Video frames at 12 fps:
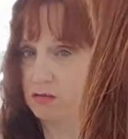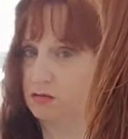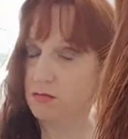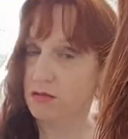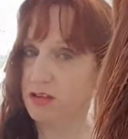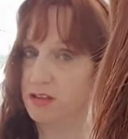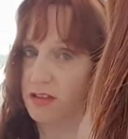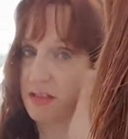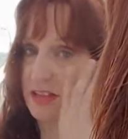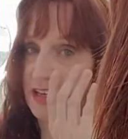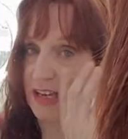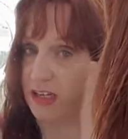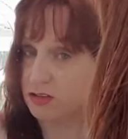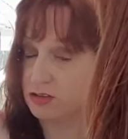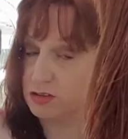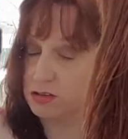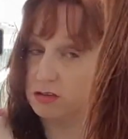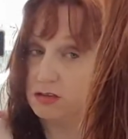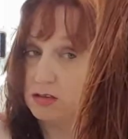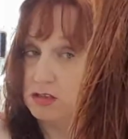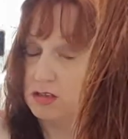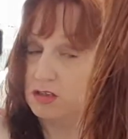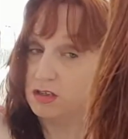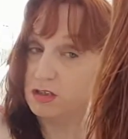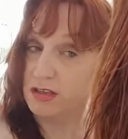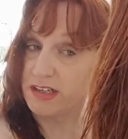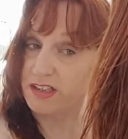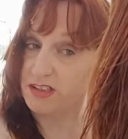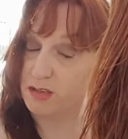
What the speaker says: One of the things that is